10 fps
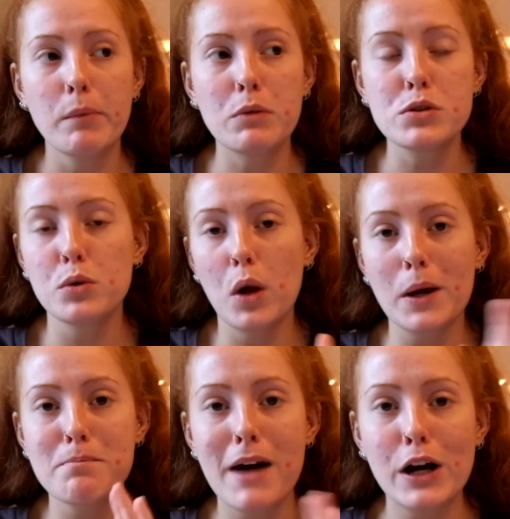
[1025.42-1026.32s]
but it was all
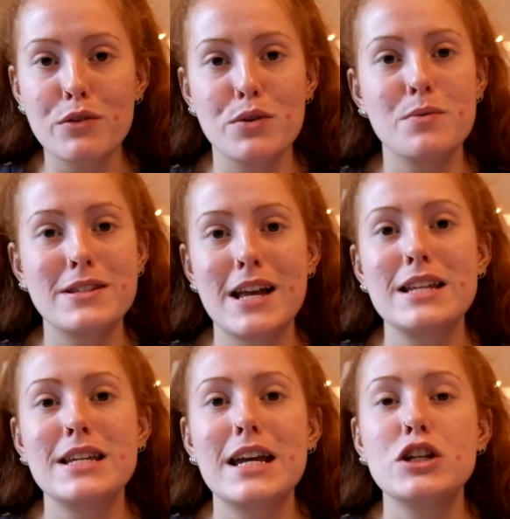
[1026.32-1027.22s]
like macaroon
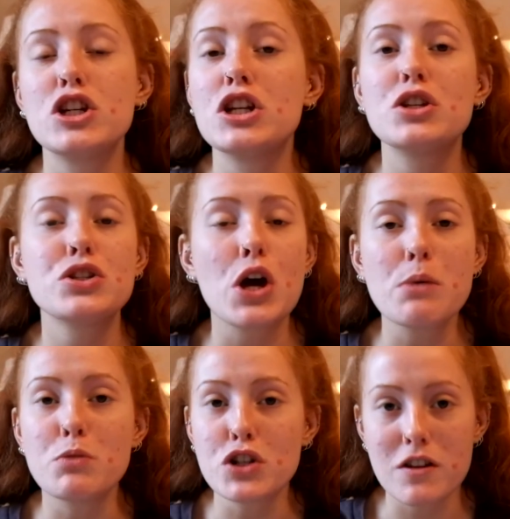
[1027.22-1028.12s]
scented. She did
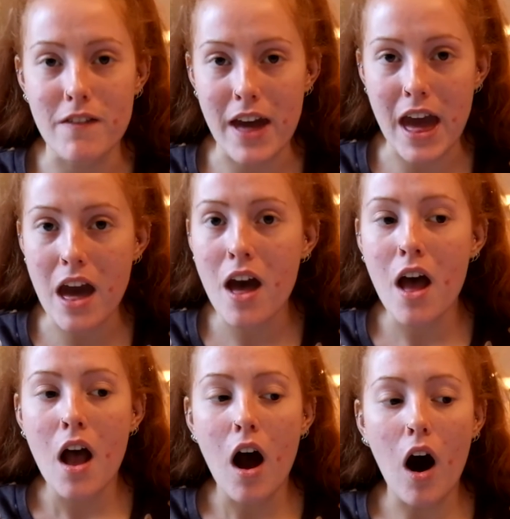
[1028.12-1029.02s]
so much of it,
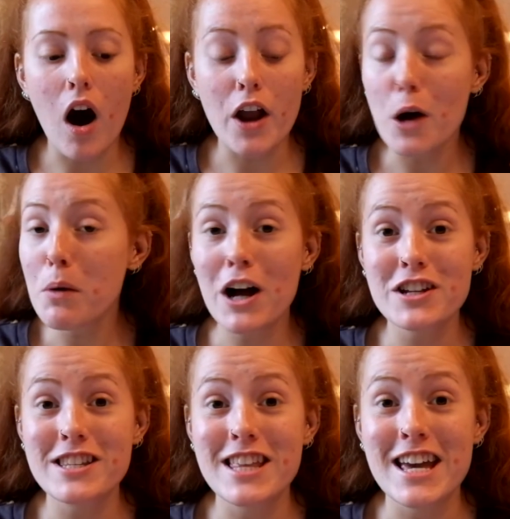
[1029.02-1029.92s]
and I
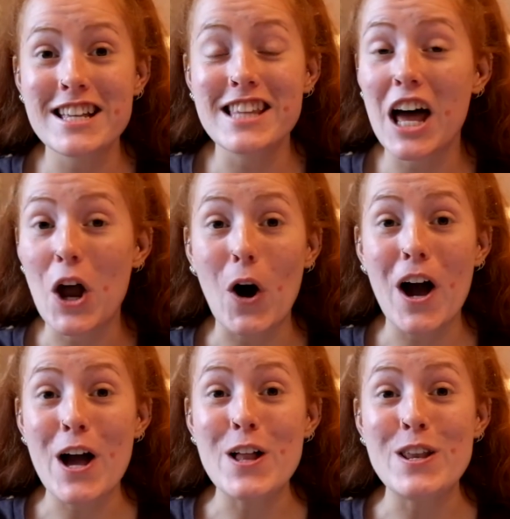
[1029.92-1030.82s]
purchased this and
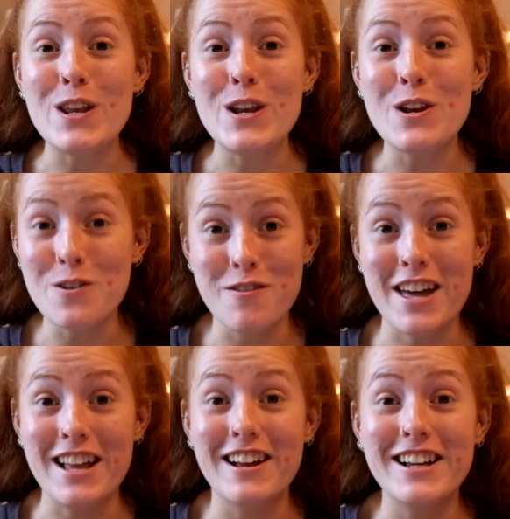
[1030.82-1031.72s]
I love
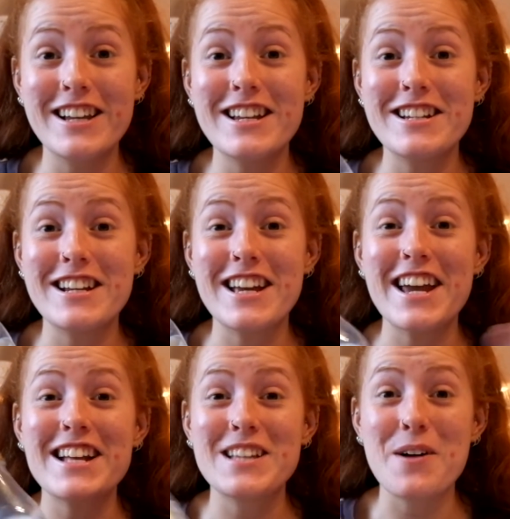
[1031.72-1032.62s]
it. Like,
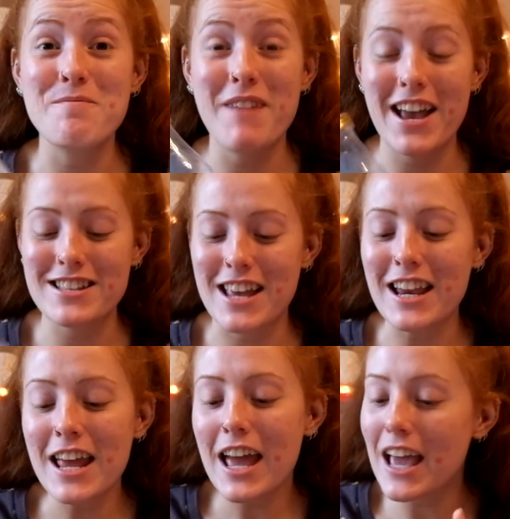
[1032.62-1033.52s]
literally, it's
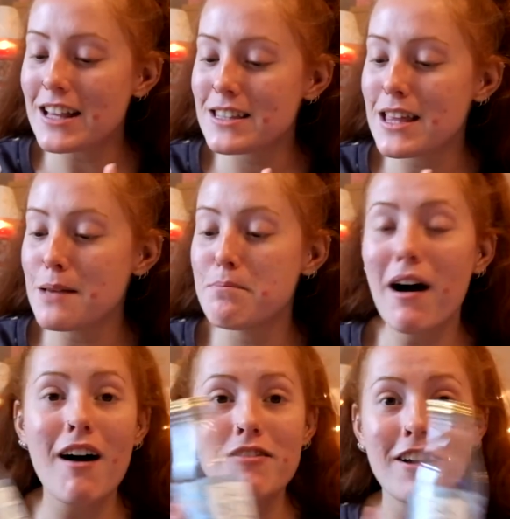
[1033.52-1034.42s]
amazing. It's the
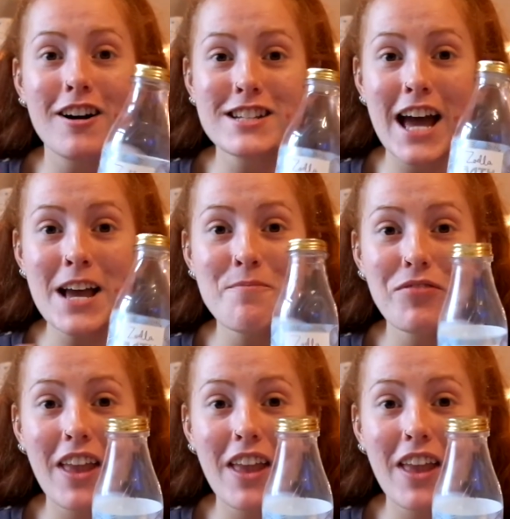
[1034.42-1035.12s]
Bath Latte,